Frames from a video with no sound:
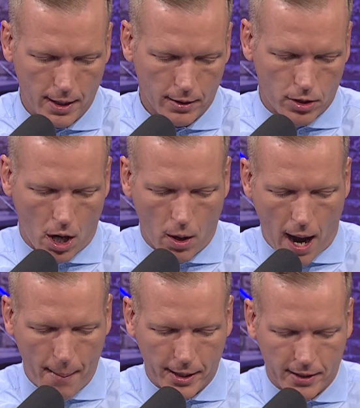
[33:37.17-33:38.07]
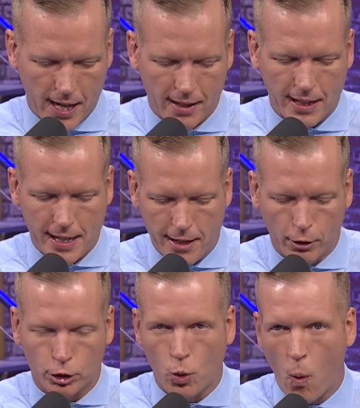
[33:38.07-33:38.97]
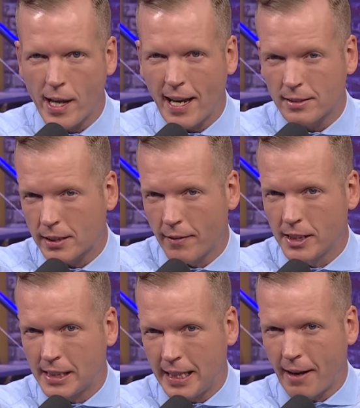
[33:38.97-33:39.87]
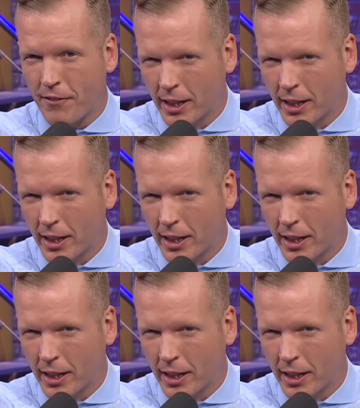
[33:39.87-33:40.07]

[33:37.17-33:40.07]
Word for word: So I'm going to take the Eagles 28 17. I feel